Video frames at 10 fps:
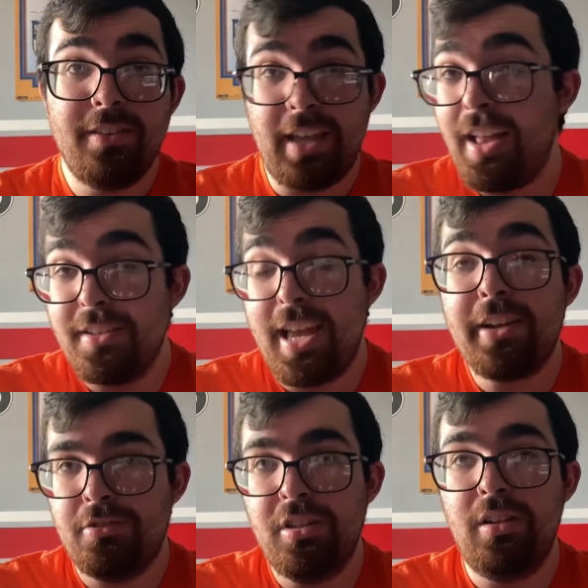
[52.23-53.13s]
Dallas
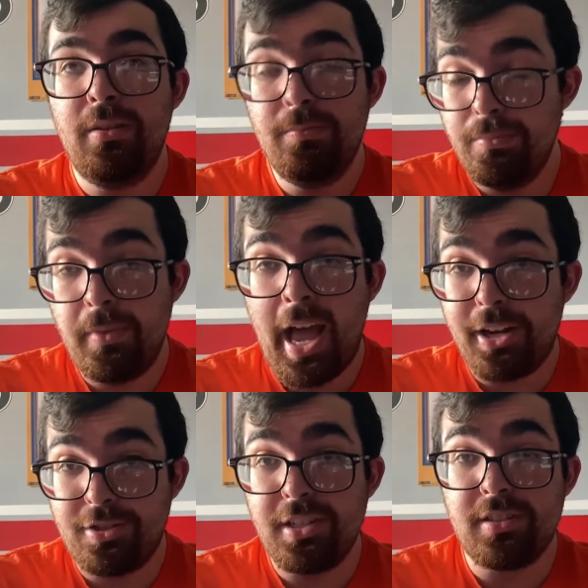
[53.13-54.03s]

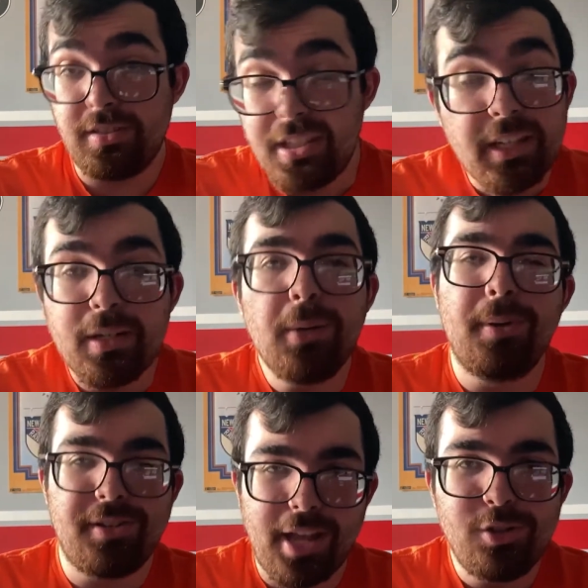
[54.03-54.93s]
actually seeing their
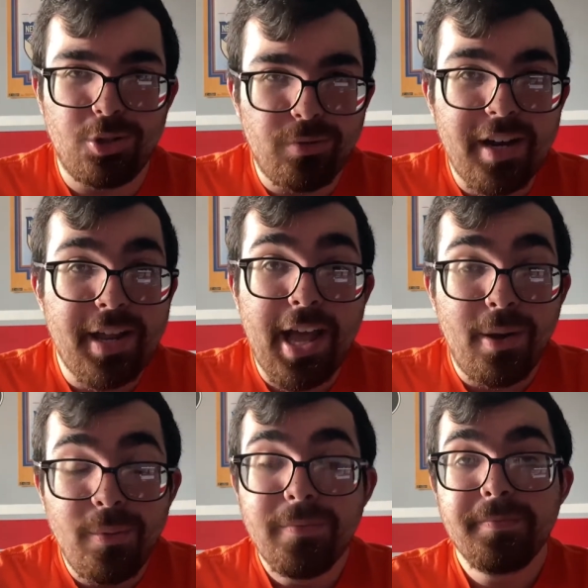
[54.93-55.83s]
potential right now,